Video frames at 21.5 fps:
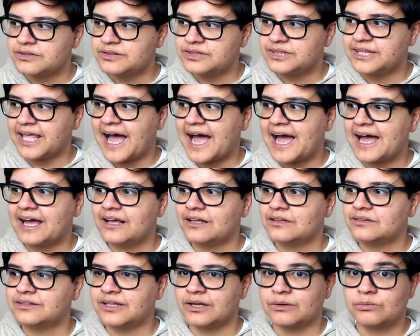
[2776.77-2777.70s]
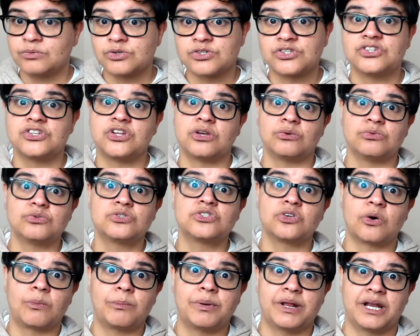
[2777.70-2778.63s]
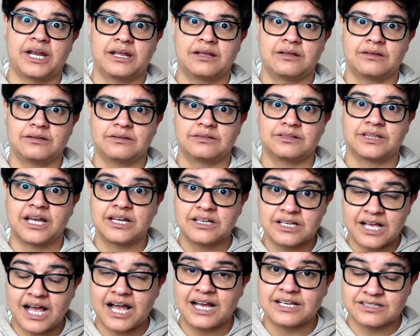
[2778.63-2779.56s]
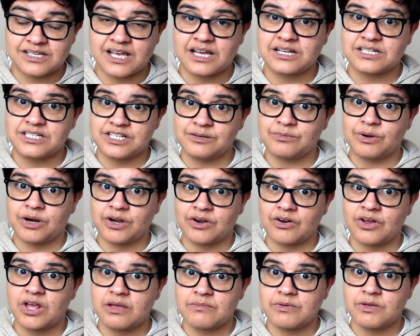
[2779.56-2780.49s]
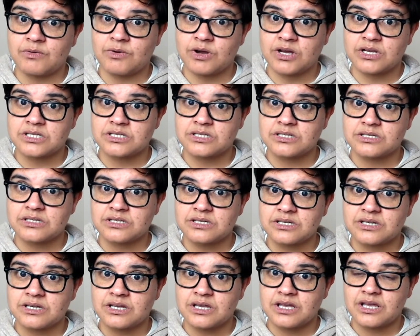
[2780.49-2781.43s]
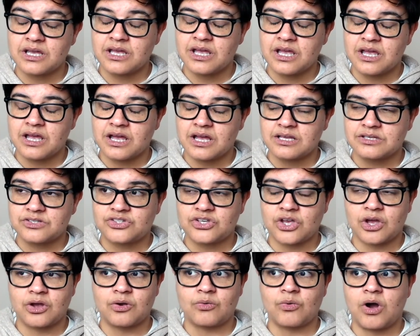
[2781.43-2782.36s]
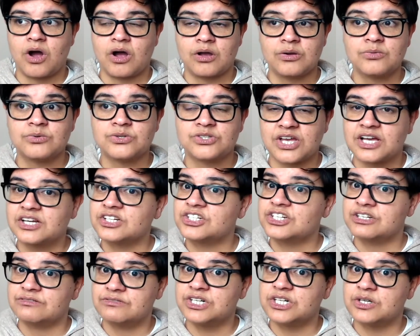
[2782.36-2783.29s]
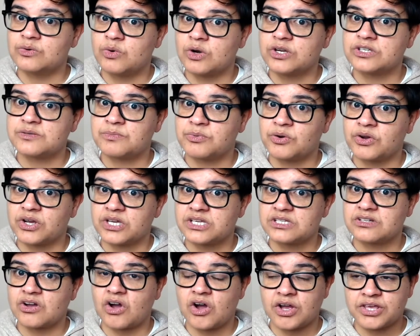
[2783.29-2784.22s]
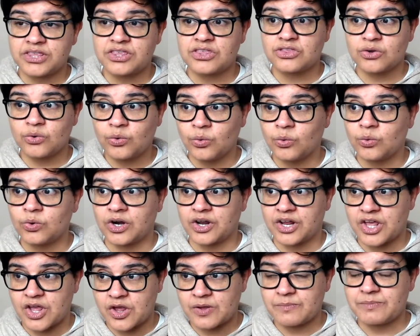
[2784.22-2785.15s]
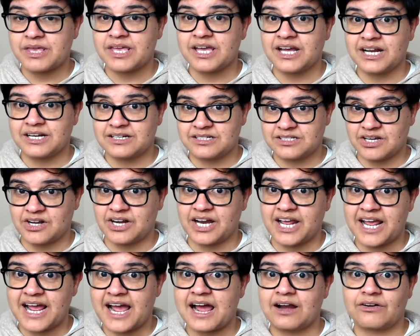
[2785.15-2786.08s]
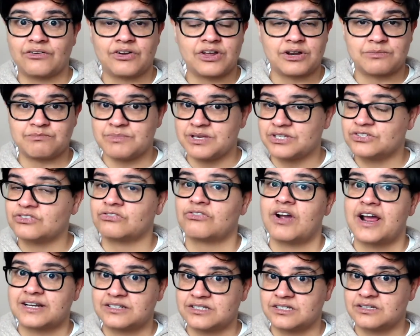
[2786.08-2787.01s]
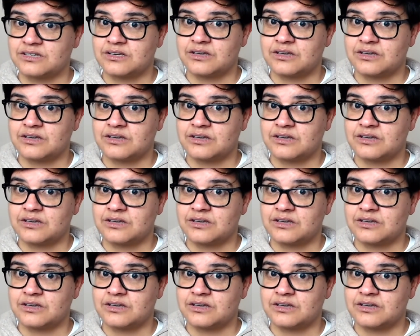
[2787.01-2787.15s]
that there was no stopping it. That is actually where Naomi was. So I was actually really quite surprised. I thought Naomi had done it and I had misread